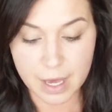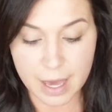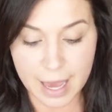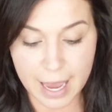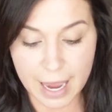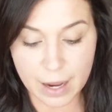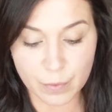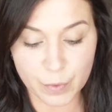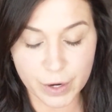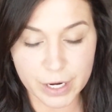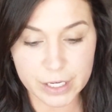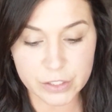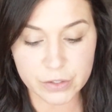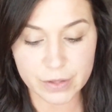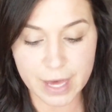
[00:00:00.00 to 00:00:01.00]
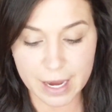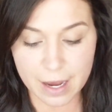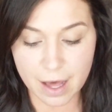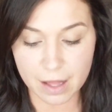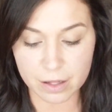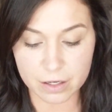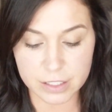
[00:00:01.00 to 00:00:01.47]
And we're going to do that
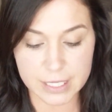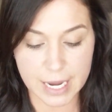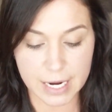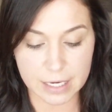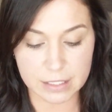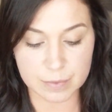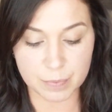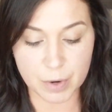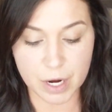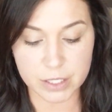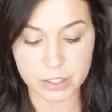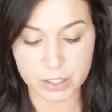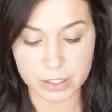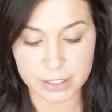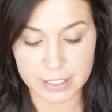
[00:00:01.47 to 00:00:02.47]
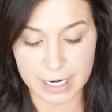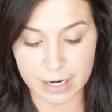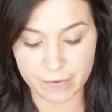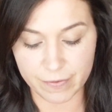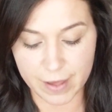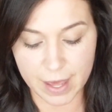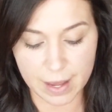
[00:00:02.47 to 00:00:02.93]
Color Science bronzer in Santa
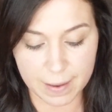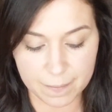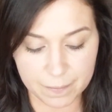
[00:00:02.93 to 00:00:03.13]
Fe.